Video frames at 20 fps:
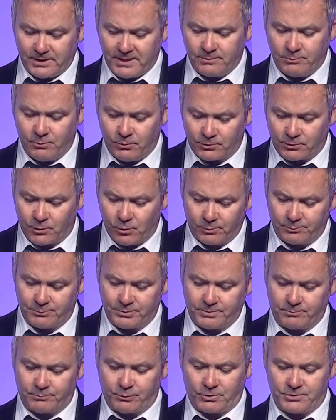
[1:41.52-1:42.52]
Airport
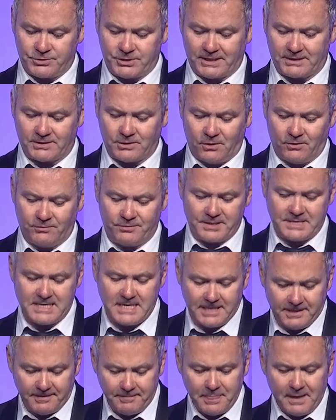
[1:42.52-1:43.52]
Corporate Project of the
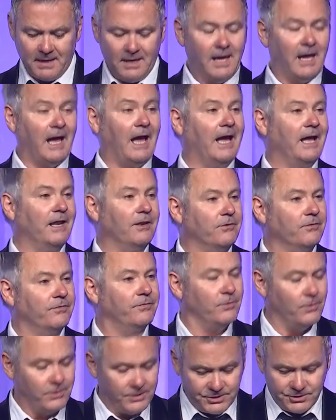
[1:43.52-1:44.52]
Year. And the
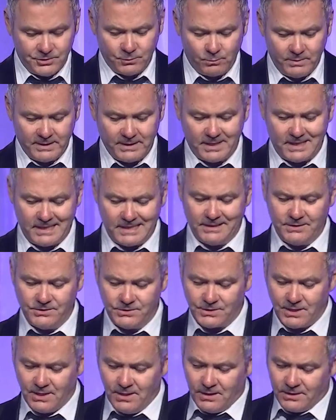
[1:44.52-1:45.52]
first winner
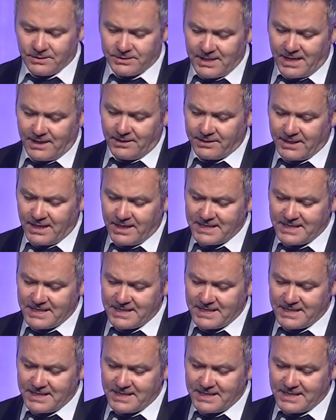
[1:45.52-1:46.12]
is Downer